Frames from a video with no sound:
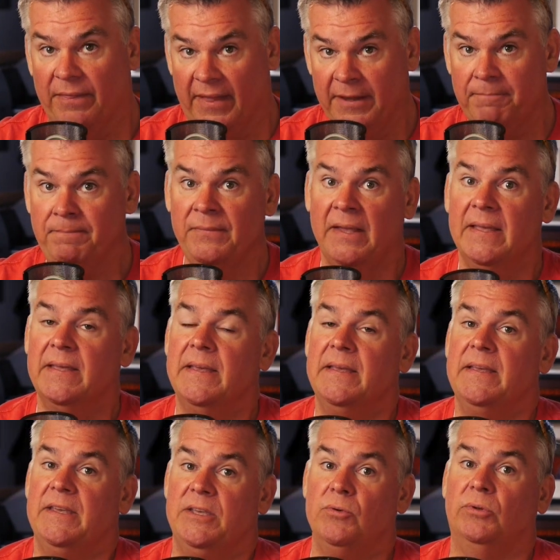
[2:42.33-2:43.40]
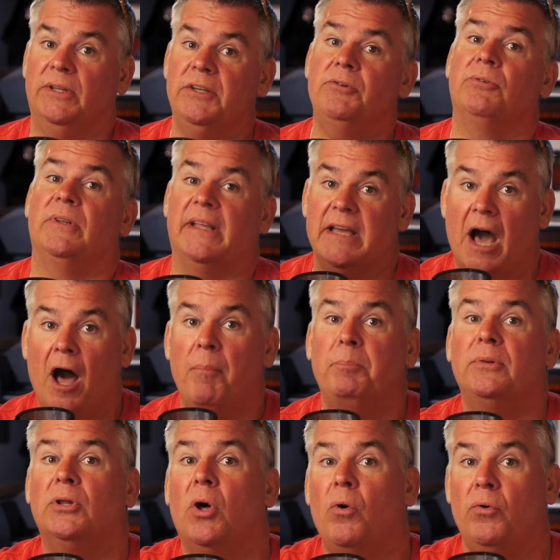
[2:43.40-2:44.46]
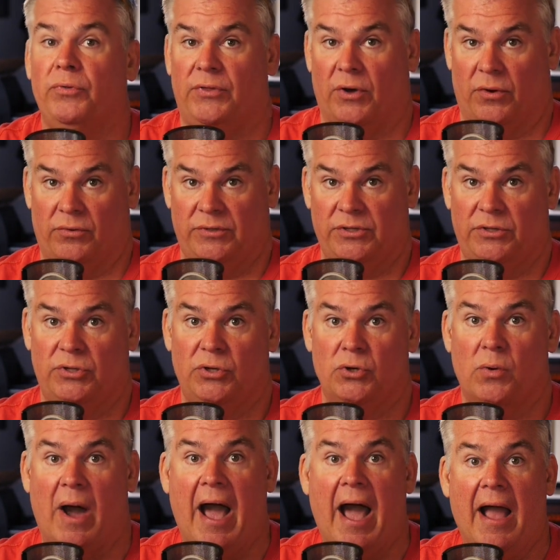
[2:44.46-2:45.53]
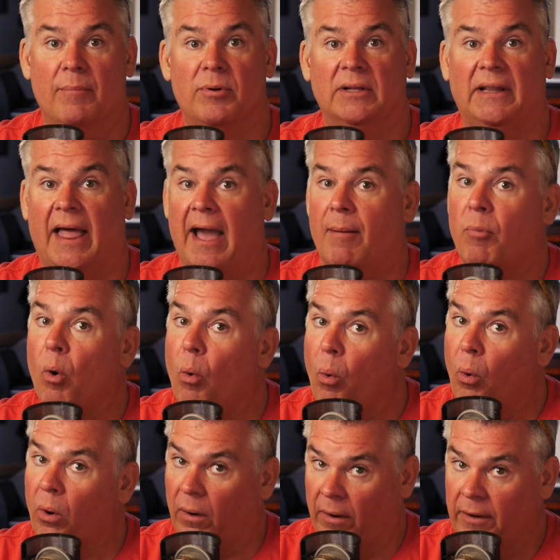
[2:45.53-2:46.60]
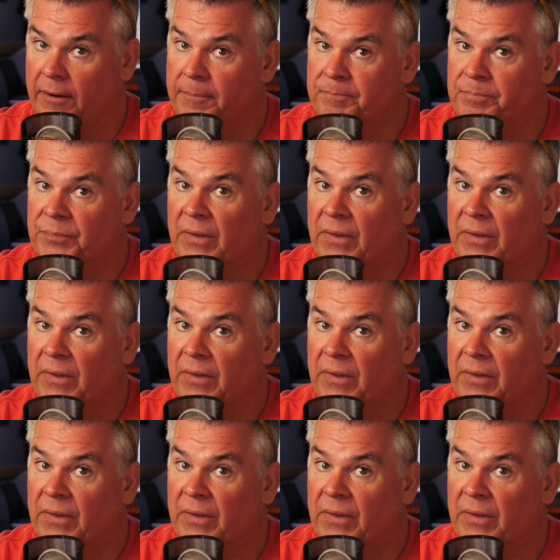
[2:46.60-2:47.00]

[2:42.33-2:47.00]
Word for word: Then you literally upload those to a Hybrid Lab, or